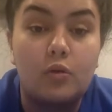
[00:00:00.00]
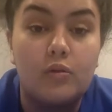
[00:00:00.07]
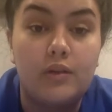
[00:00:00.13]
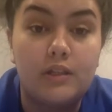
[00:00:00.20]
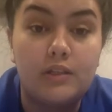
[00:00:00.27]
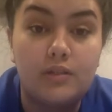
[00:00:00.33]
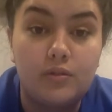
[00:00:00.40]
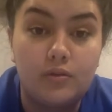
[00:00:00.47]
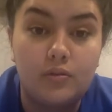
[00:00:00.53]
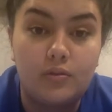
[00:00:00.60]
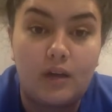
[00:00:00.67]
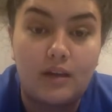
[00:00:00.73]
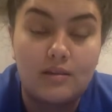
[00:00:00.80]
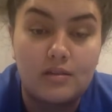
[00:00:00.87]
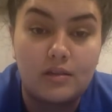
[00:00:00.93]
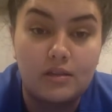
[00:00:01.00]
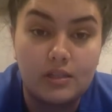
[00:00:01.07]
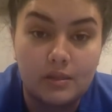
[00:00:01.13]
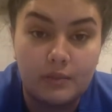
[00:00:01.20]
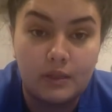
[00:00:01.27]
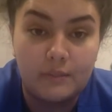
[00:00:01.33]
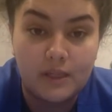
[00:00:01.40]
going to, as a nurse,
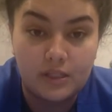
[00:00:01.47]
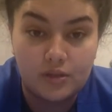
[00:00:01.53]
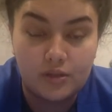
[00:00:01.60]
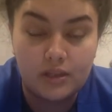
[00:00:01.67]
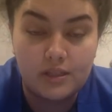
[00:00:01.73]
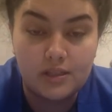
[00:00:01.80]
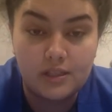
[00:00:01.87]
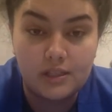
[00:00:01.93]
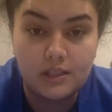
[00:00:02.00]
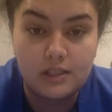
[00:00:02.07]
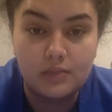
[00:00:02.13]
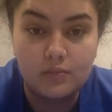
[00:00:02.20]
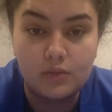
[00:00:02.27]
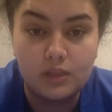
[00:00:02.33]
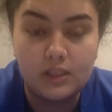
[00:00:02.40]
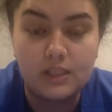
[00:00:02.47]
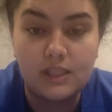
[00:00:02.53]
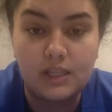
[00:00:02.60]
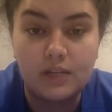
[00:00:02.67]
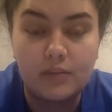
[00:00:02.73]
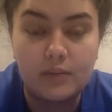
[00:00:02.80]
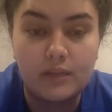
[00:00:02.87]
I'm going to make sure that she did really
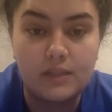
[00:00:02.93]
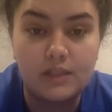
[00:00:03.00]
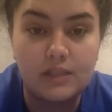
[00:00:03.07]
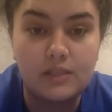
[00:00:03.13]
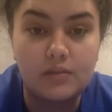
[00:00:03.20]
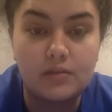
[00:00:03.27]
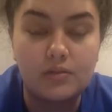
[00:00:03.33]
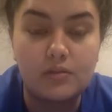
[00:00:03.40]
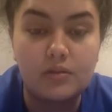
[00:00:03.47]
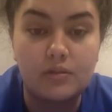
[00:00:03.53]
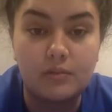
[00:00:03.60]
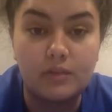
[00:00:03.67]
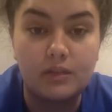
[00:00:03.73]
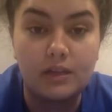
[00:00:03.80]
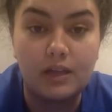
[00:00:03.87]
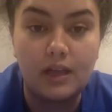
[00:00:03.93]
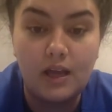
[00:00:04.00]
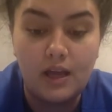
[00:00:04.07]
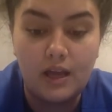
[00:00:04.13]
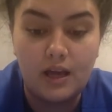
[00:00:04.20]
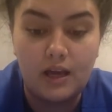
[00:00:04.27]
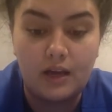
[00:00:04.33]
take her medicine. So I'm going
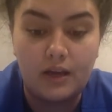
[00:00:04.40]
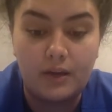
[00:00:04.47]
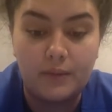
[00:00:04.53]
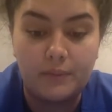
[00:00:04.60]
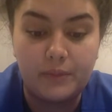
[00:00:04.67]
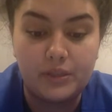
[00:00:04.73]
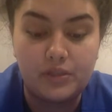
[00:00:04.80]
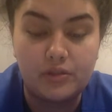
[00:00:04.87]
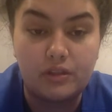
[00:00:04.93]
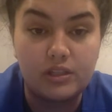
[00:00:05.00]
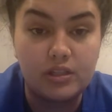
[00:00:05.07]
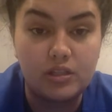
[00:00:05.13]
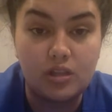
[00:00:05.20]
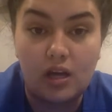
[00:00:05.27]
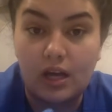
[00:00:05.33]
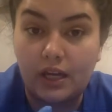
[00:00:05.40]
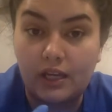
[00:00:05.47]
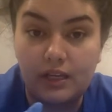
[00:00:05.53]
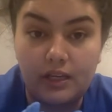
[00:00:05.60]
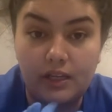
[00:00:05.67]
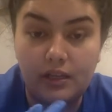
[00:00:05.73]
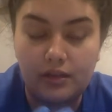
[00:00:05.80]
to make sure that she's not
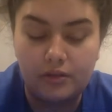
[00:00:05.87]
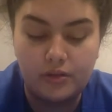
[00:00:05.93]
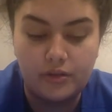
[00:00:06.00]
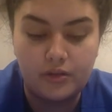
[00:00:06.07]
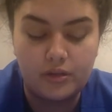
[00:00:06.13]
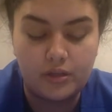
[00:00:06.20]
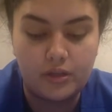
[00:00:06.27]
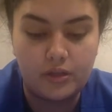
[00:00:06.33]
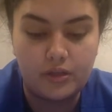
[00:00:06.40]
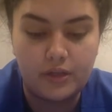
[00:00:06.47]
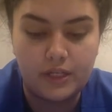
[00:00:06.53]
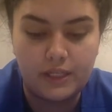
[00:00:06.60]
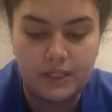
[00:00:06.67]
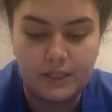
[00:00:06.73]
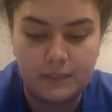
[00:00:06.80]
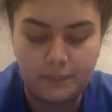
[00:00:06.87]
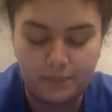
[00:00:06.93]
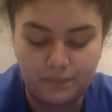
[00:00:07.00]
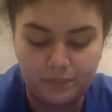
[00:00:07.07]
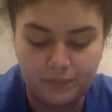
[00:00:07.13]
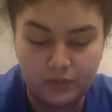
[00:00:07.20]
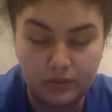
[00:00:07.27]
hiding it under her tongue or anything.
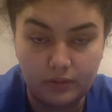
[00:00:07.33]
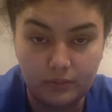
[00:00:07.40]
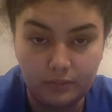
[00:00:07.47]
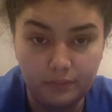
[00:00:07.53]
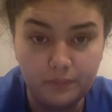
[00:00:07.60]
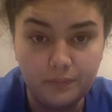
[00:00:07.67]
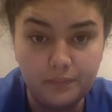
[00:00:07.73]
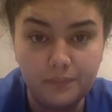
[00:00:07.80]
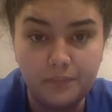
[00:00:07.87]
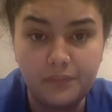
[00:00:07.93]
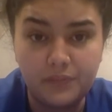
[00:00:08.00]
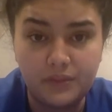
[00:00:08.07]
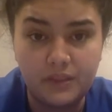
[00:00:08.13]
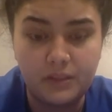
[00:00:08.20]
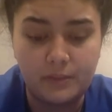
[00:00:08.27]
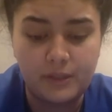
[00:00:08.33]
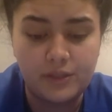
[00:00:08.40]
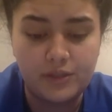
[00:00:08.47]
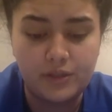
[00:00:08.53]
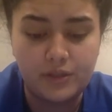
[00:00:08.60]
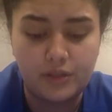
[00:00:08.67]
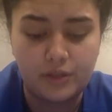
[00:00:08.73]
The
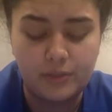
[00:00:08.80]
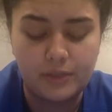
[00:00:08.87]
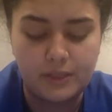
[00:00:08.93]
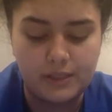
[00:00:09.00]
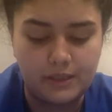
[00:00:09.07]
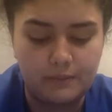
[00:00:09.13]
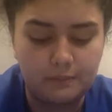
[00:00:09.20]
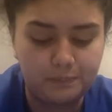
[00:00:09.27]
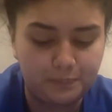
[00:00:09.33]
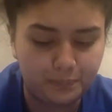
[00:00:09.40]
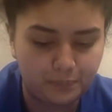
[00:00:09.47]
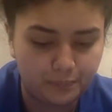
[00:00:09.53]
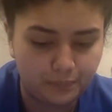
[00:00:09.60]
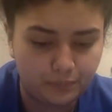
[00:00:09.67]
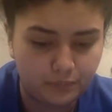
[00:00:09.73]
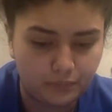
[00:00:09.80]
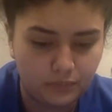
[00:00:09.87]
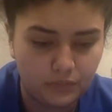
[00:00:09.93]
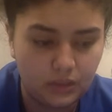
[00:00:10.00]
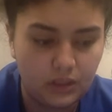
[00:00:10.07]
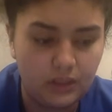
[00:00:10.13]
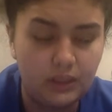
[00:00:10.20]
patient took her medicine.
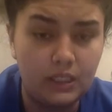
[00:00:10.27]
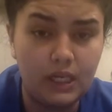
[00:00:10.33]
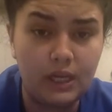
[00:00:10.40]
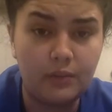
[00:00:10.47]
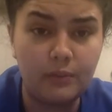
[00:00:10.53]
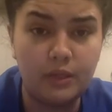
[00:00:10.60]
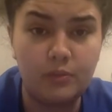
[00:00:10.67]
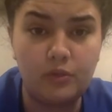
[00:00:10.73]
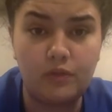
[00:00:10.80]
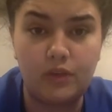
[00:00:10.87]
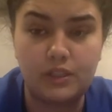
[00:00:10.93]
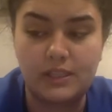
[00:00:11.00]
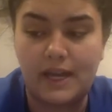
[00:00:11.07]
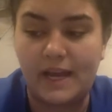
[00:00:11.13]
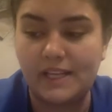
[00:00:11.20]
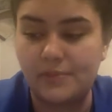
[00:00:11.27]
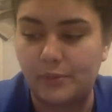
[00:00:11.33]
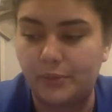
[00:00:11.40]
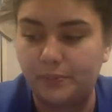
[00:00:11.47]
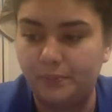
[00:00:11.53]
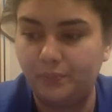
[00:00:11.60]
And now I'm going to move on to aspirin.